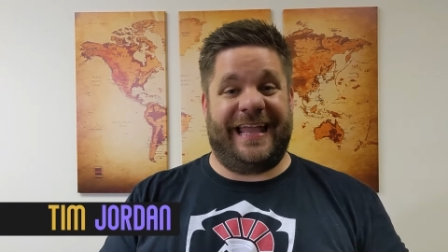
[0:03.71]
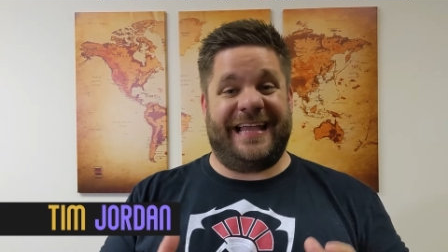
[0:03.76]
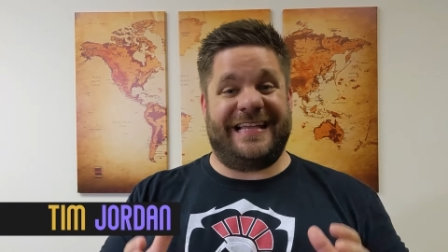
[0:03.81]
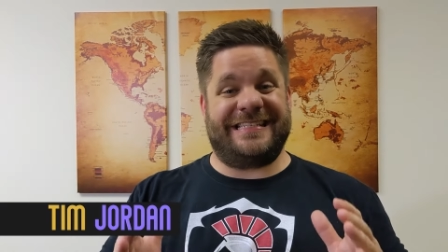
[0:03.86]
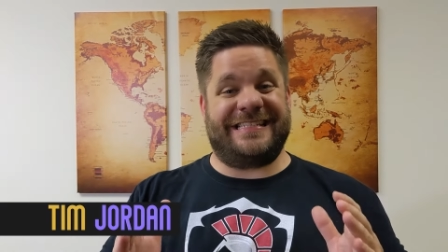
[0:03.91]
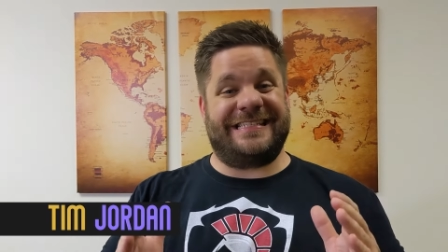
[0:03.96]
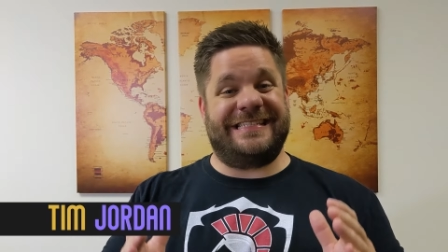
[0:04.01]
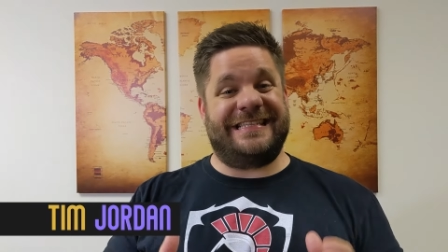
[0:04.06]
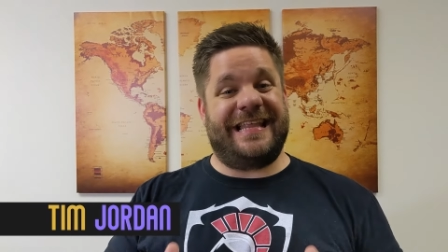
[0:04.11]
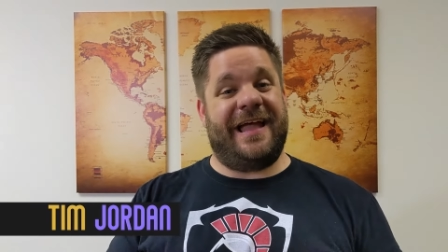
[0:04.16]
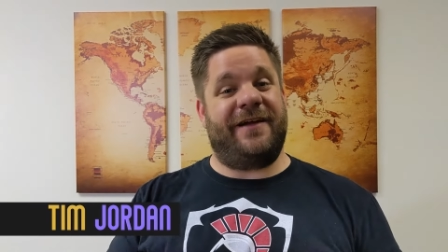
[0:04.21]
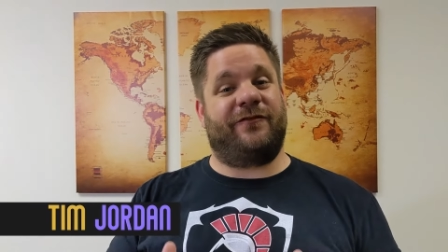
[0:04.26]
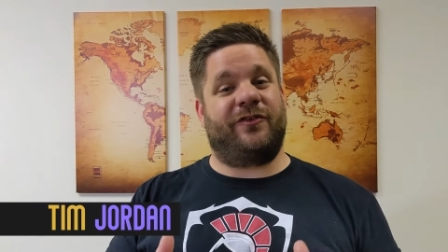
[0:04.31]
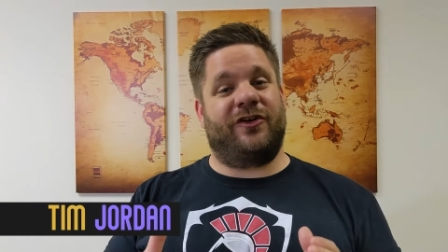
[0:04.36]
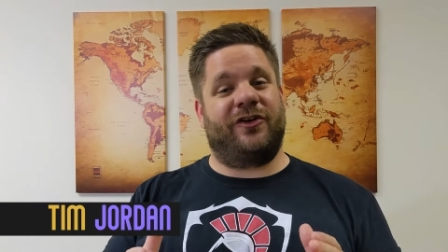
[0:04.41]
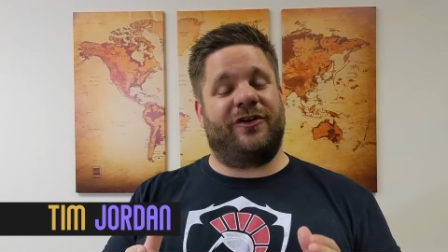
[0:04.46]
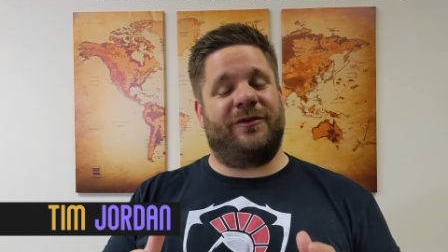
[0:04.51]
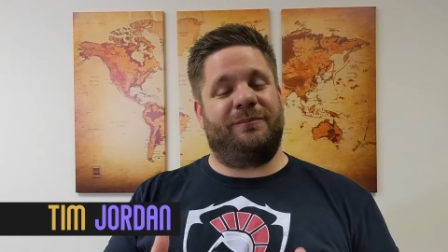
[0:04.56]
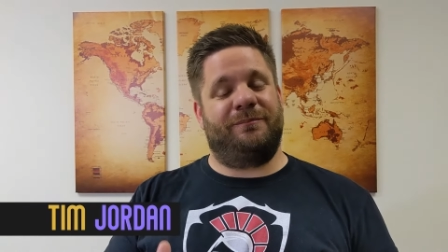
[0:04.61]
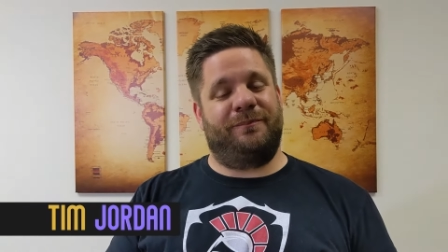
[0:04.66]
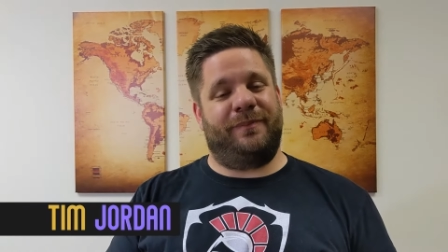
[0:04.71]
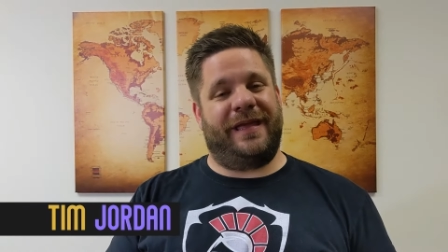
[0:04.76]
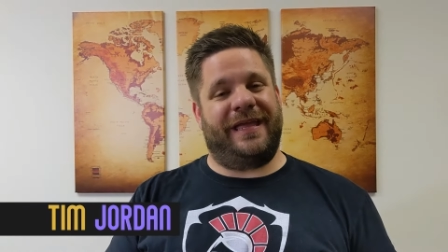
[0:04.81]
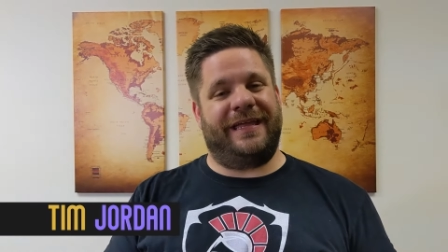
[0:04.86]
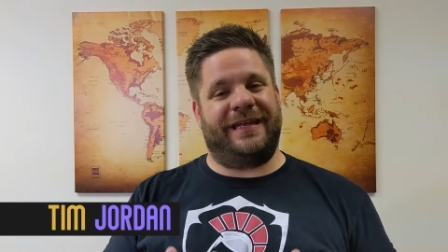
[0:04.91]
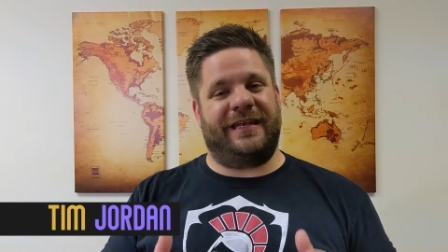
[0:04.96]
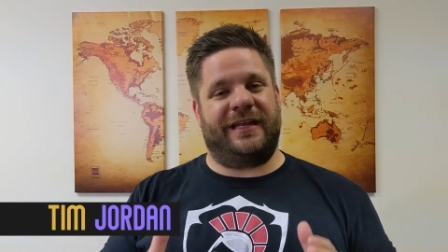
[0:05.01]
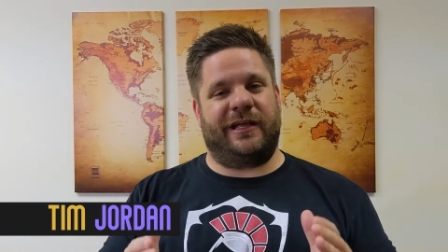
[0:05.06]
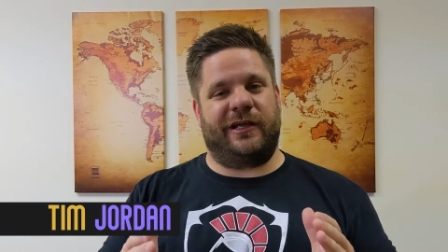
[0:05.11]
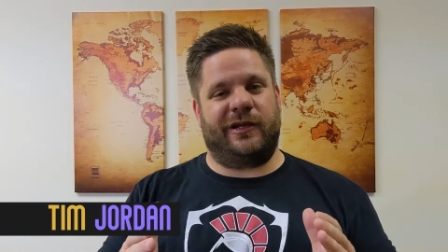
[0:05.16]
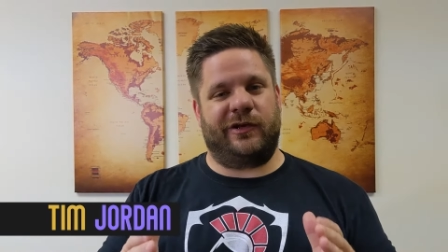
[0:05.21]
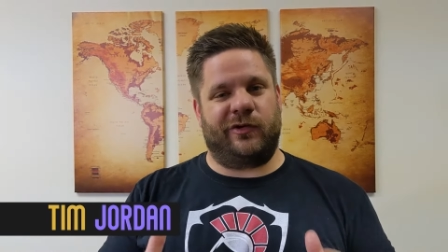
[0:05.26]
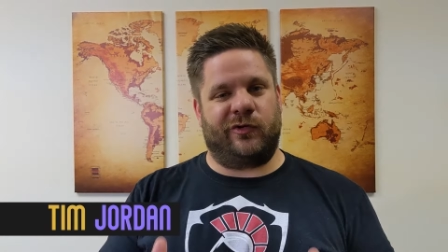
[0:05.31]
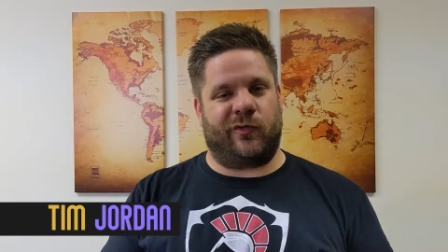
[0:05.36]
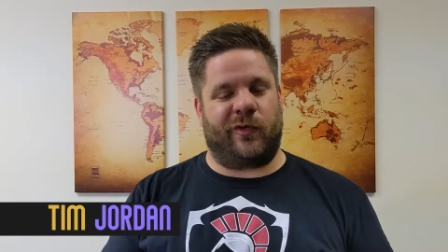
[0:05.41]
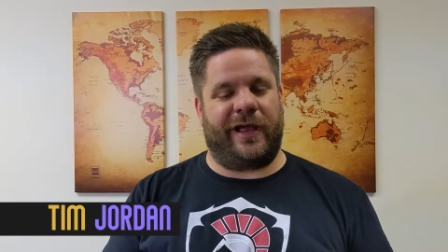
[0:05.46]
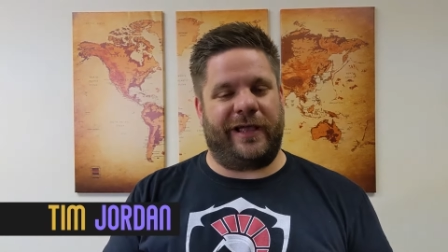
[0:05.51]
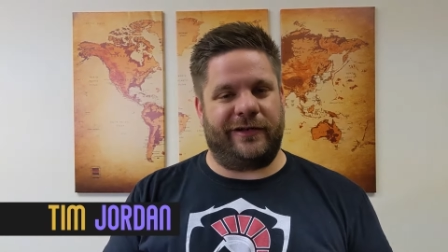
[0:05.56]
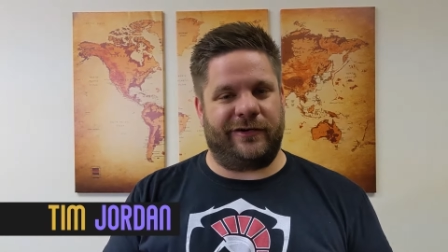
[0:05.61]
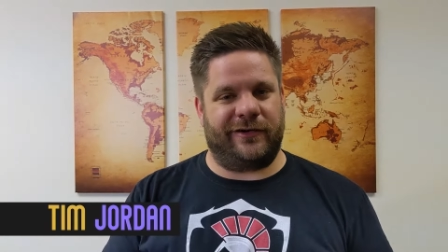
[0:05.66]
has never been
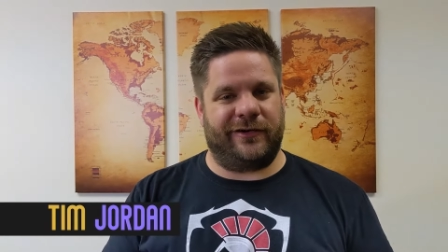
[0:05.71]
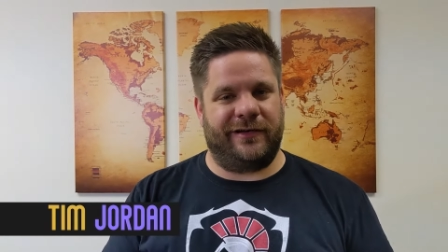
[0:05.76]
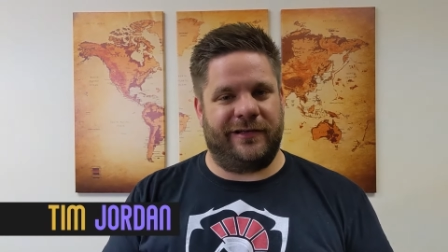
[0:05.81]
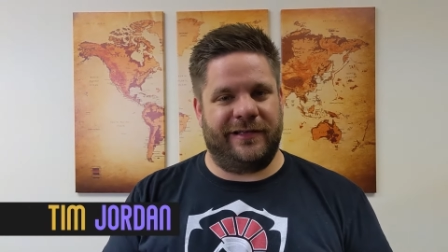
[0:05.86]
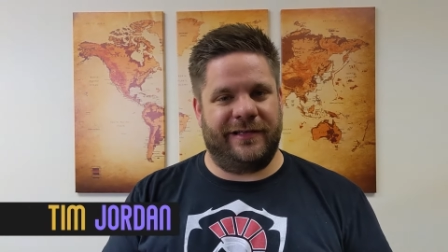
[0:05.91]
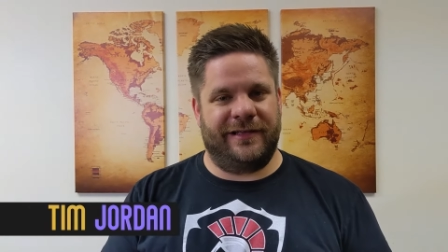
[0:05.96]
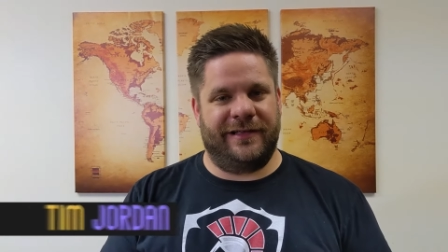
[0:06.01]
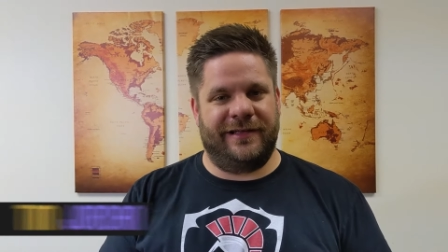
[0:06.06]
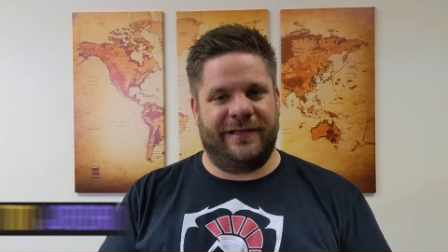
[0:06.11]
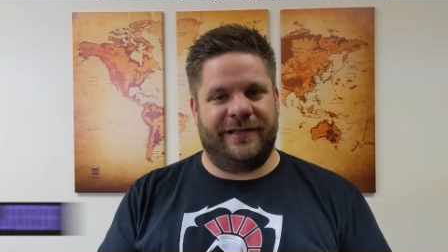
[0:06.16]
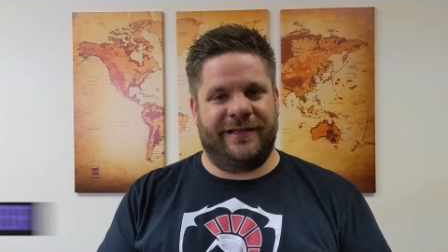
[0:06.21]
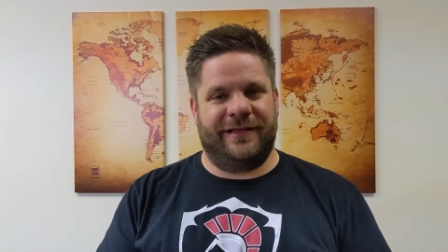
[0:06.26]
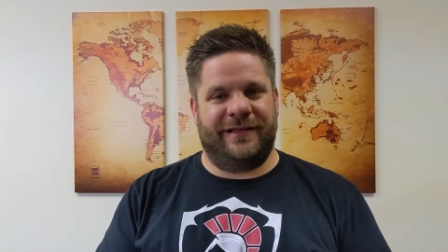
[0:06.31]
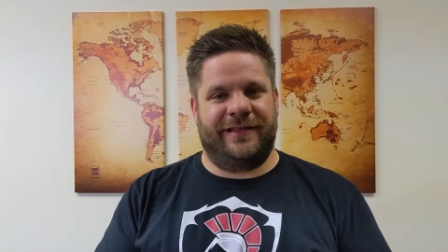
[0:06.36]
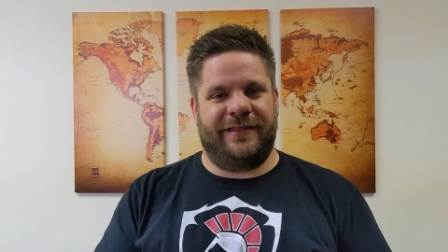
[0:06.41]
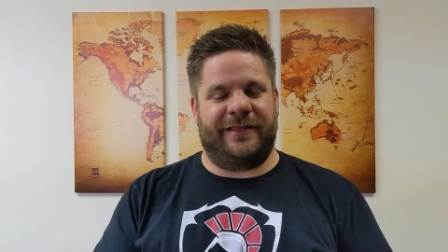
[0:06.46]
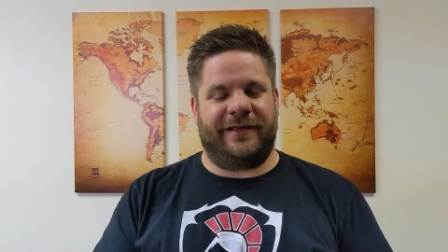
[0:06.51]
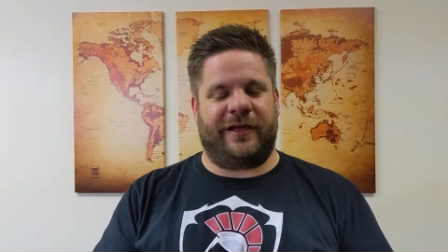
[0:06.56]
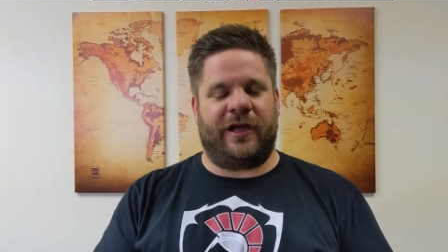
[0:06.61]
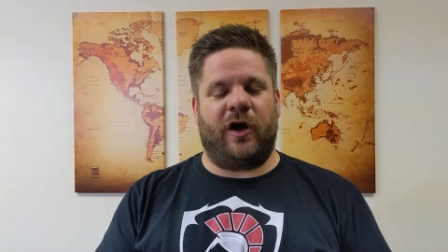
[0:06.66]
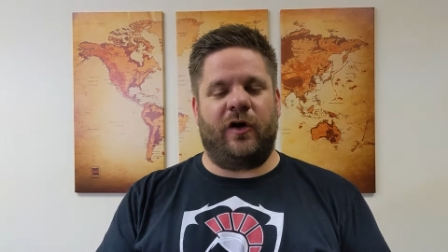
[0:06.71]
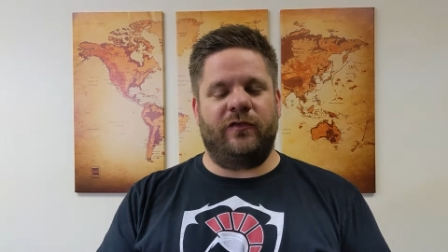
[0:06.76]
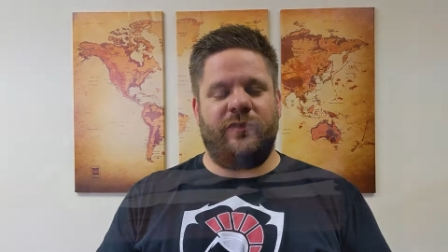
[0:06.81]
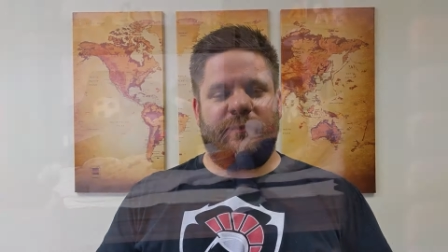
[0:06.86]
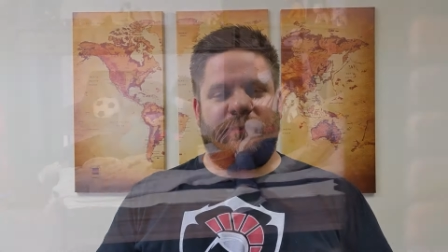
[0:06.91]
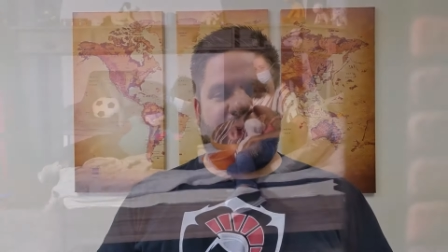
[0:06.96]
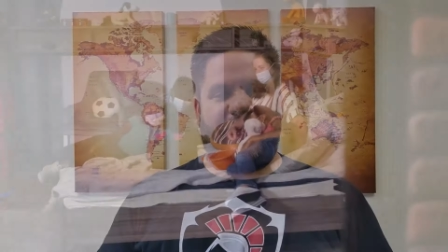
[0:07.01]
greater. The COVID